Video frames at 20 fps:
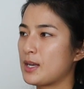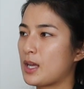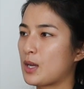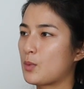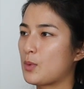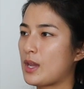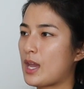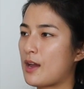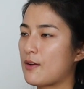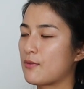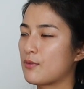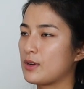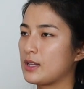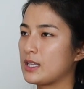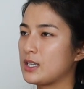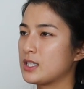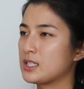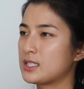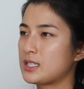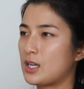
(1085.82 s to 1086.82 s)
like we have
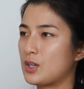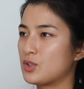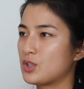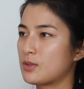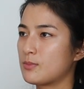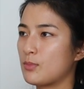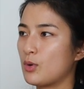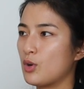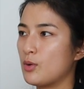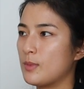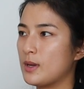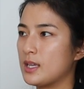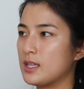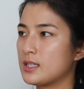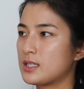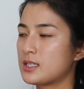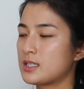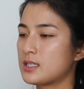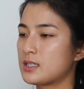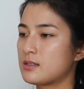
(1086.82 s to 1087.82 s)
really nostalgic
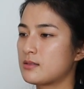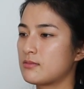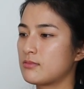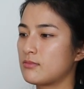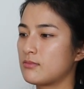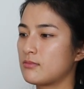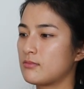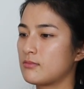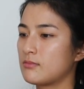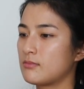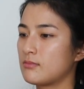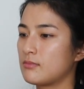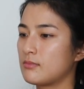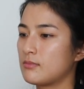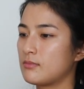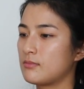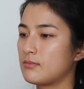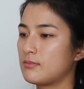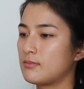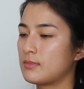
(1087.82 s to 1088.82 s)
moments.
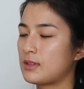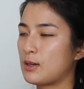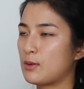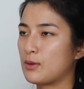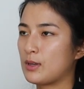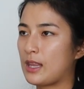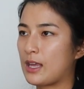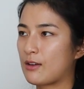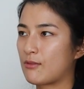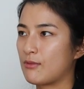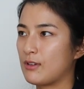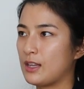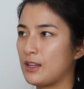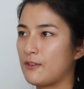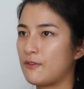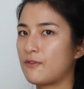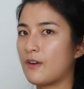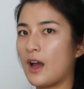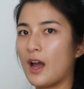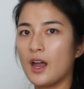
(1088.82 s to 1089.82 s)
They were like really
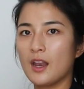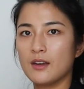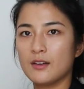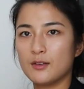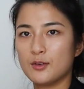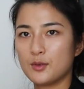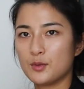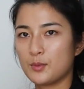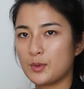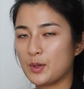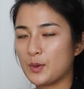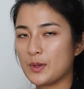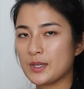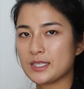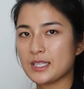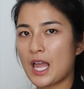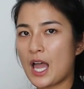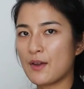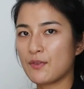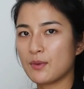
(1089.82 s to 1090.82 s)
fun. We always
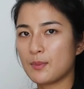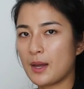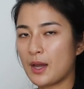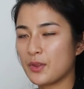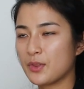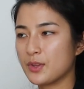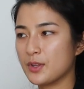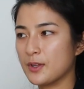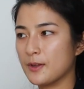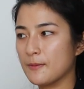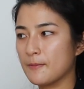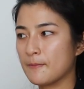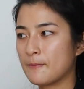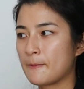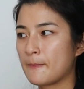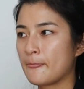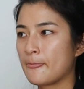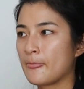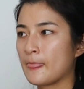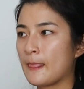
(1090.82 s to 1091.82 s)
laugh about them.
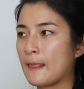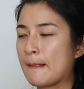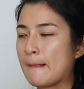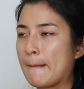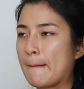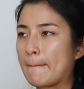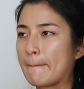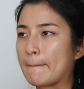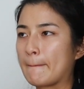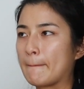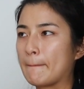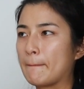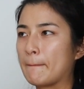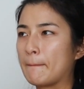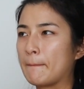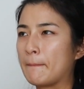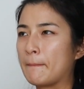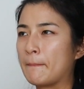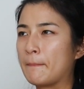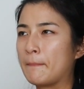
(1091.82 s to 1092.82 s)

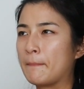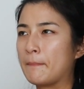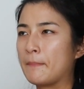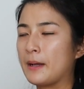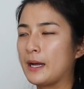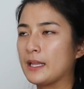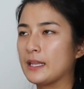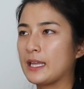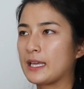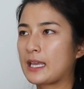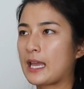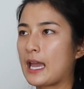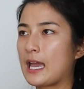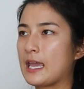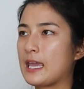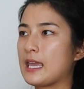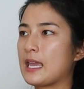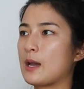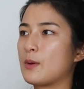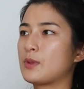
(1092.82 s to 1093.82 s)
But like
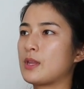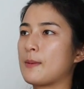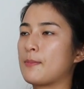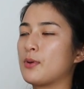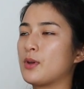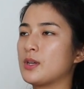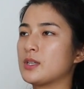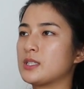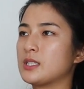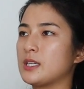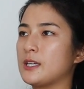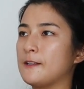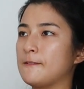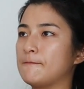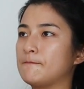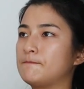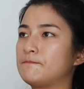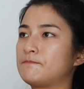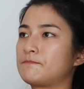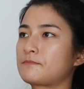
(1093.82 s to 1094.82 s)
hanging out with that
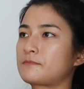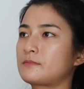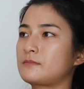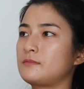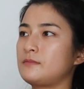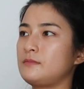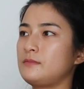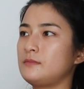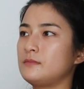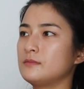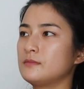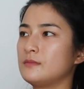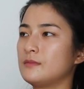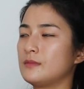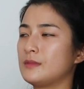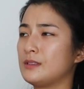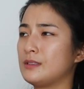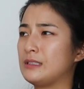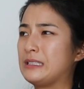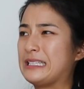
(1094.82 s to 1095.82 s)
person
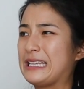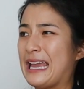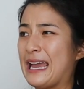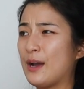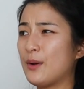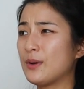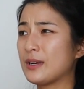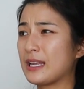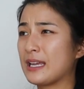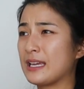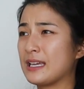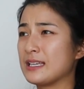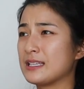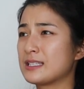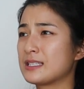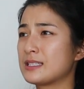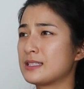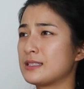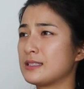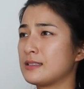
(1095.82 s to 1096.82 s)

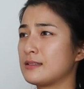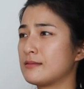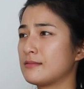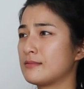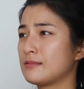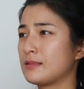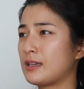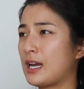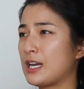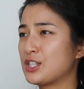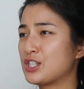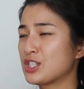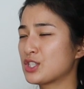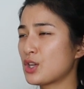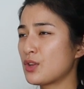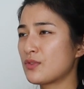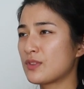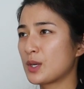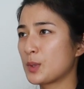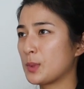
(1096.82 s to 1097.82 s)
nowadays, I just
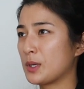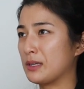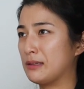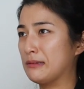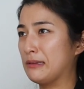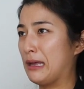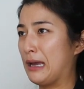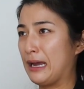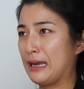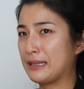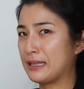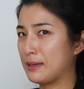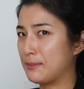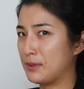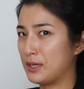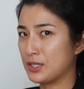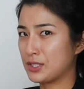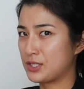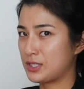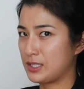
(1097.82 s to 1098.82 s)
don't think we align that
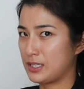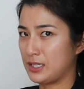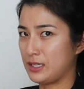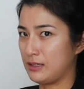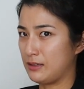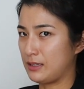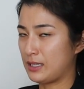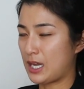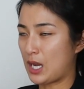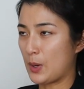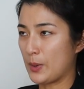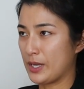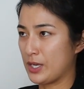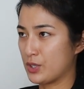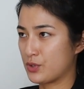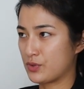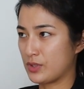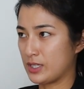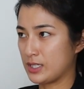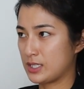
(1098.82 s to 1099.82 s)
much in our
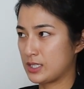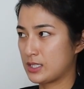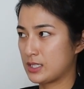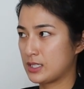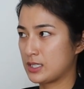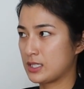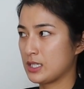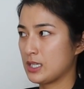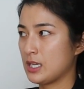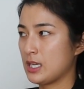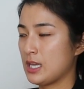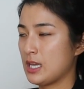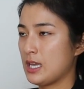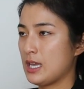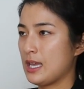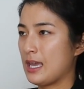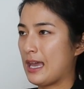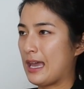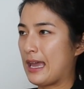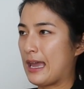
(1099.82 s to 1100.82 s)
interests
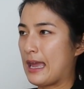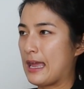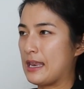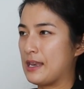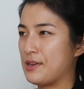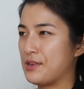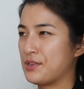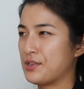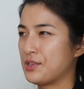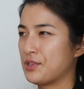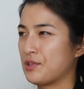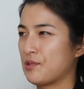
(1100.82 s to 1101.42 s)
and